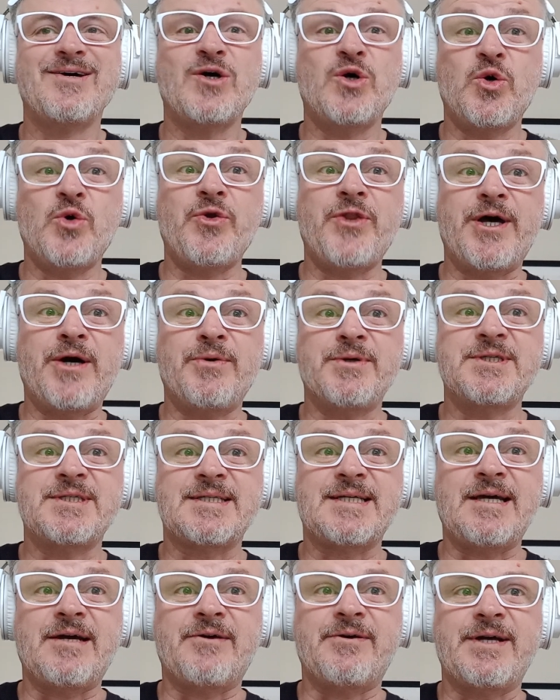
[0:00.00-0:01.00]
or they were
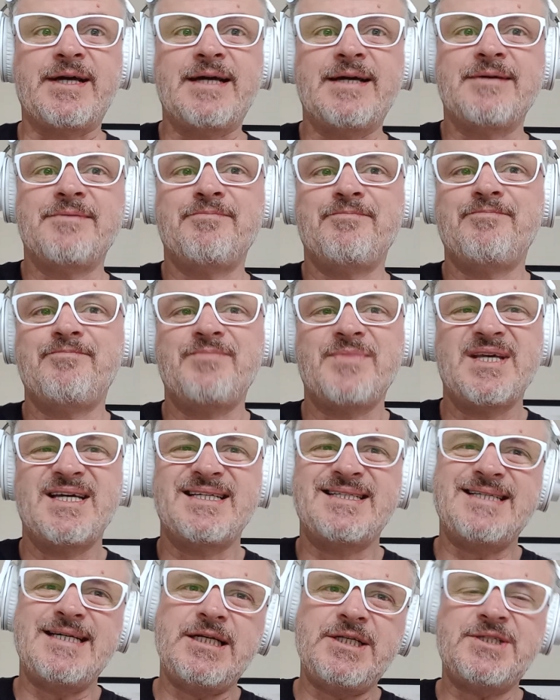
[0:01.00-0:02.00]
scary.
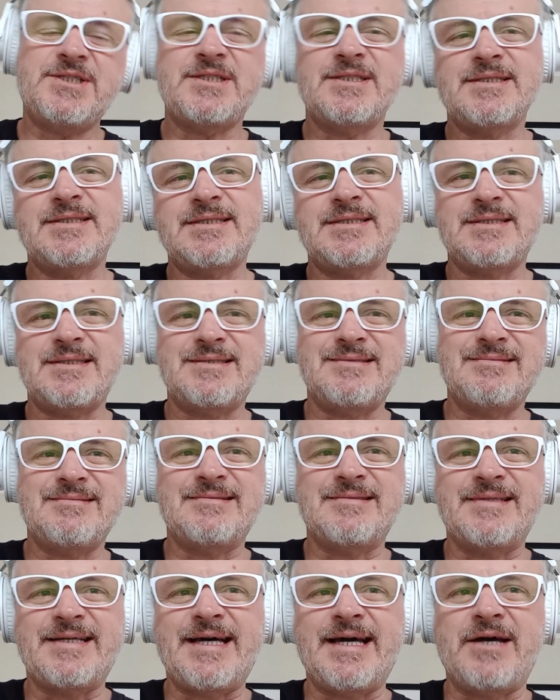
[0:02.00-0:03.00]
Teachers,
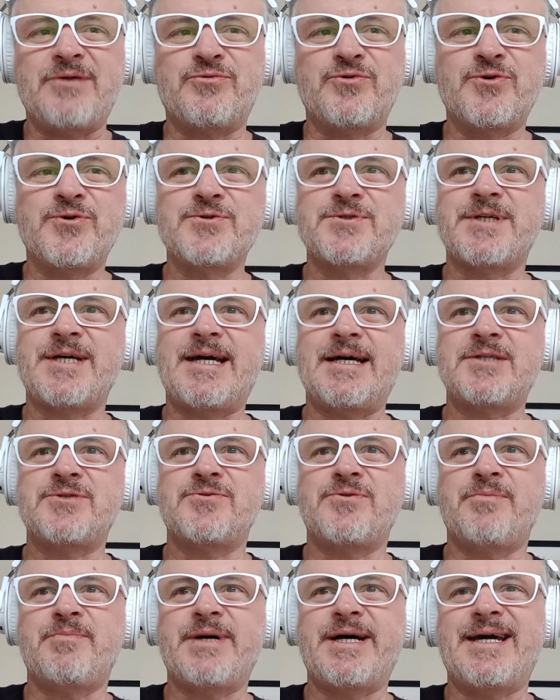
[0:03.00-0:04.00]
they had rules they had
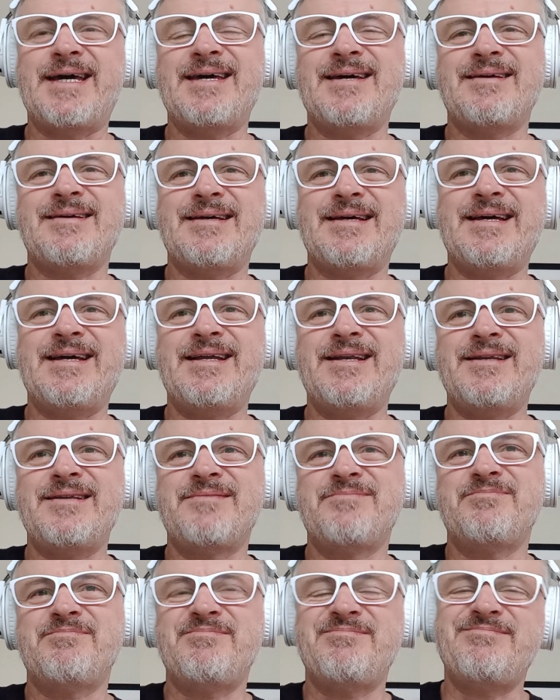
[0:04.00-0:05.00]
to obey,
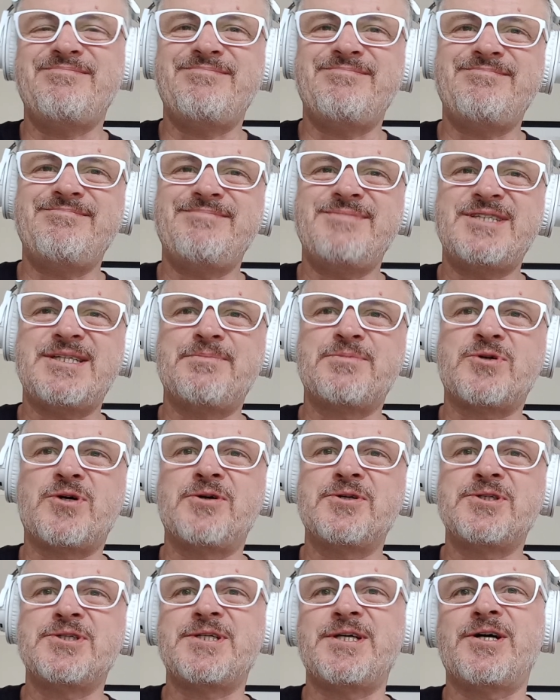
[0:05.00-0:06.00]
and
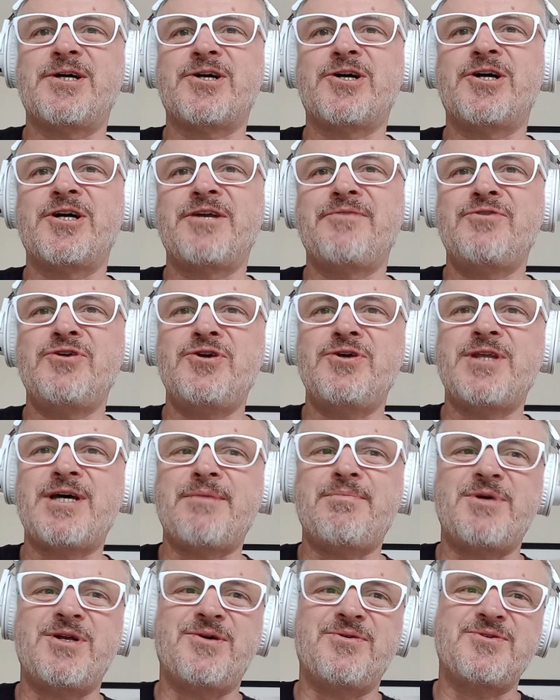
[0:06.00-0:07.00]
subconsciously I kind of knew
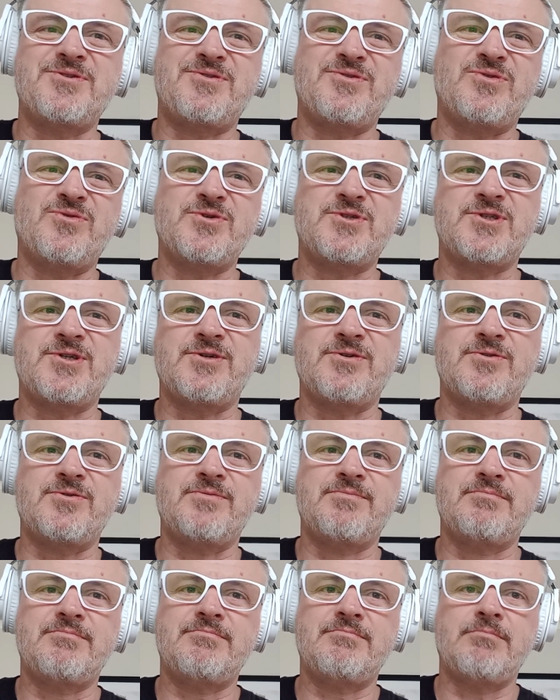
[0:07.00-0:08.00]
that, but I was also
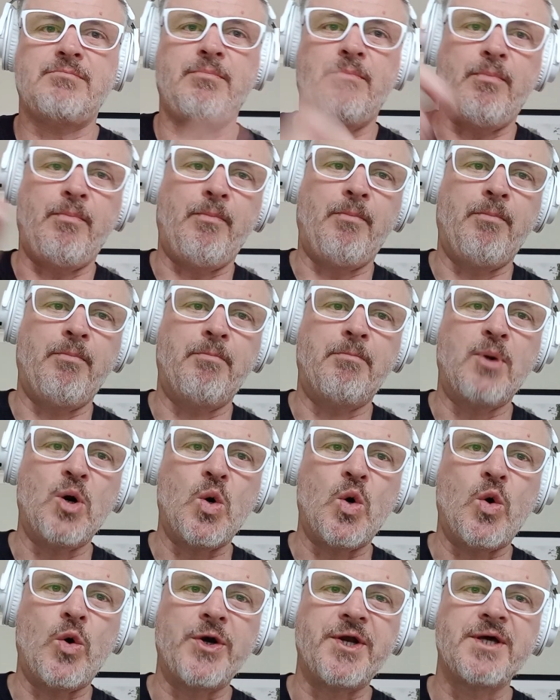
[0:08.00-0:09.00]

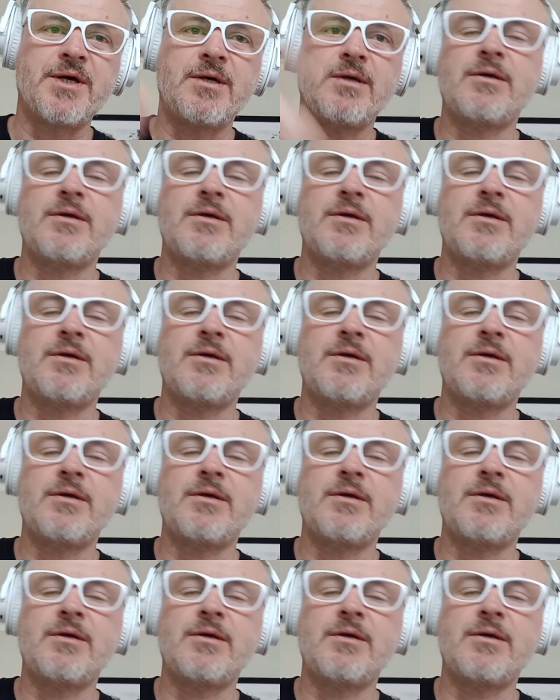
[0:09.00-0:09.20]
bored.